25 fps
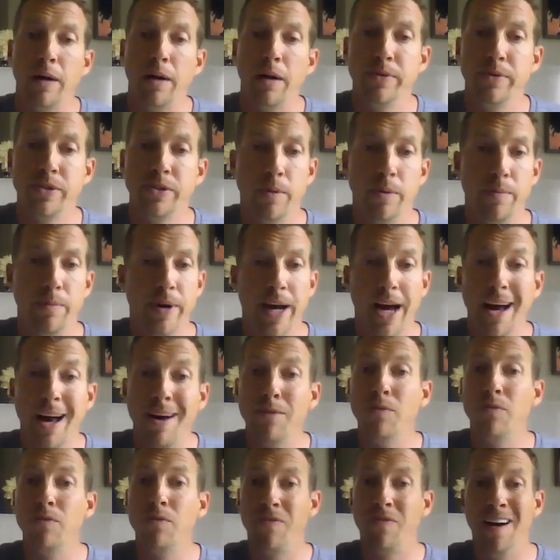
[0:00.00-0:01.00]
up with somebody, I
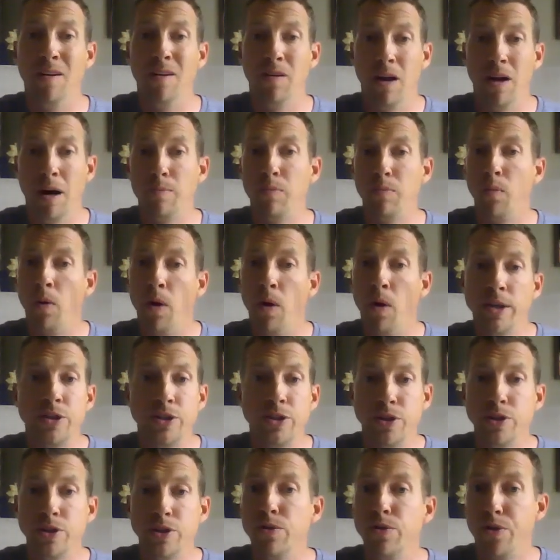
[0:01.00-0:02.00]
will follow up 1,
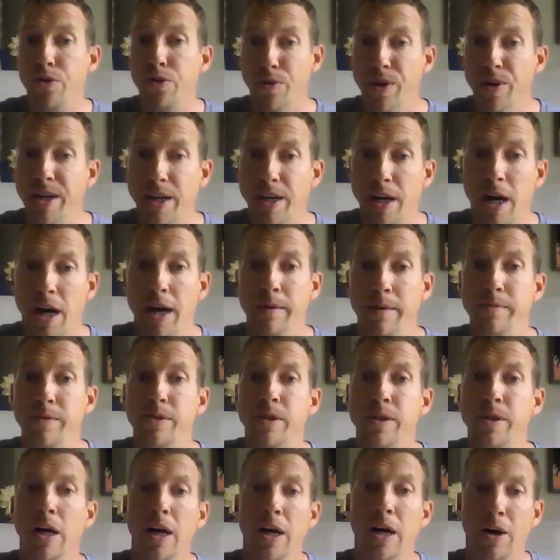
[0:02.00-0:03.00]
2, 3
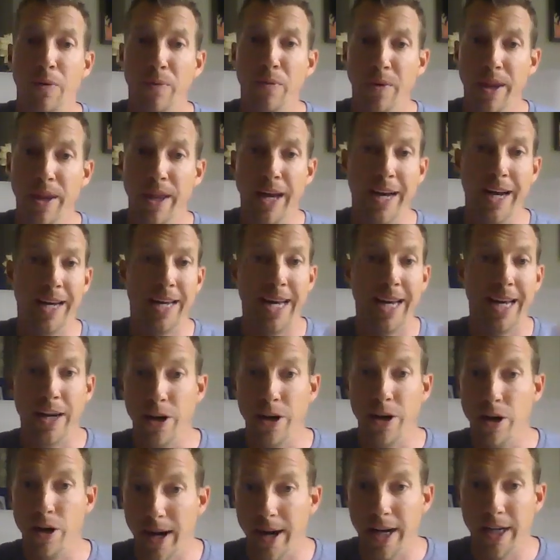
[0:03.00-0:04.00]
times and get
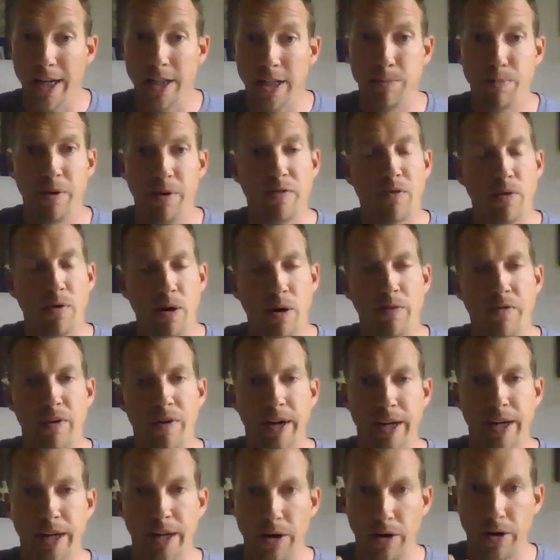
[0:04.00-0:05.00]
no answer before I
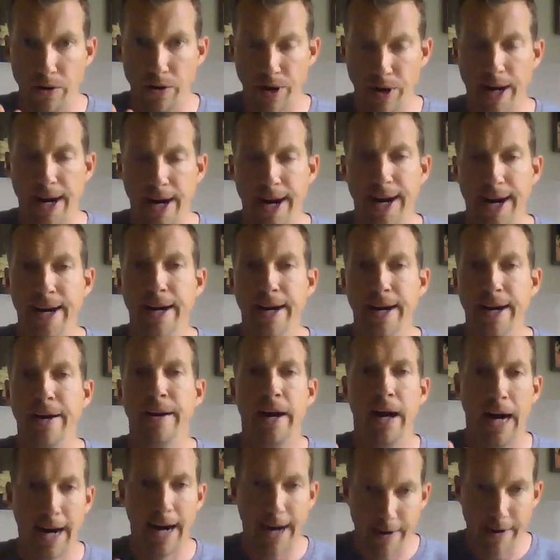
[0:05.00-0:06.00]
finally go, okay,
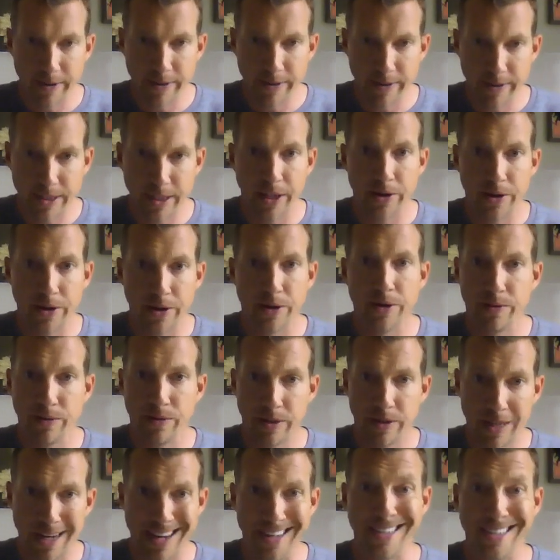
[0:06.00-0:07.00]
obviously
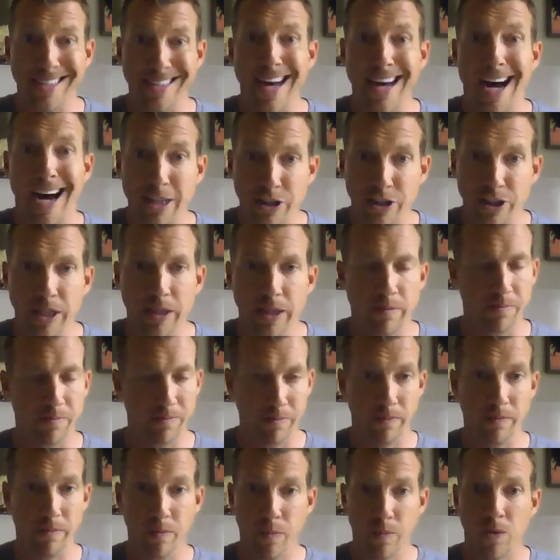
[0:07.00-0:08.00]
they're kind of dodging
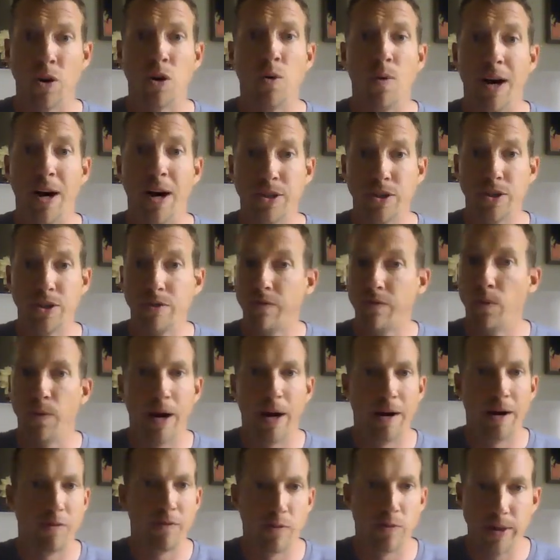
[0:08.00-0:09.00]
the question for
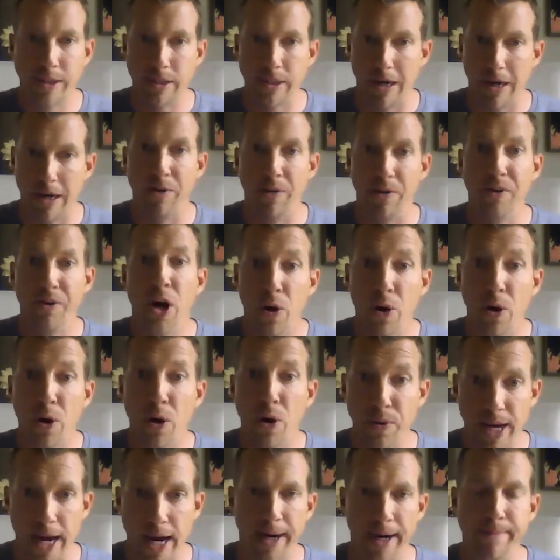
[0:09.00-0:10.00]
whatever reason. I don't
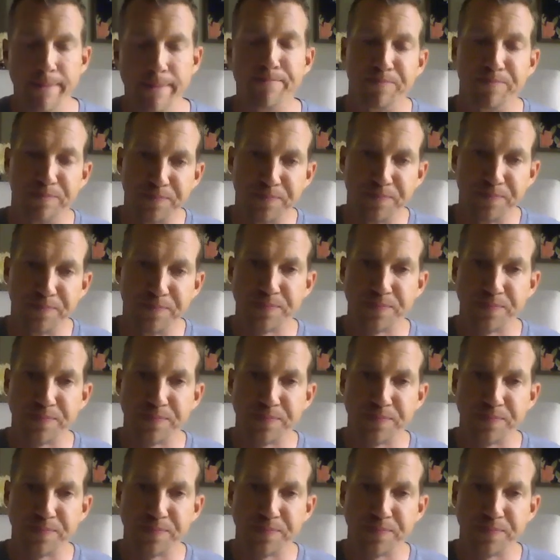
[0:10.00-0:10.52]
know yet, right?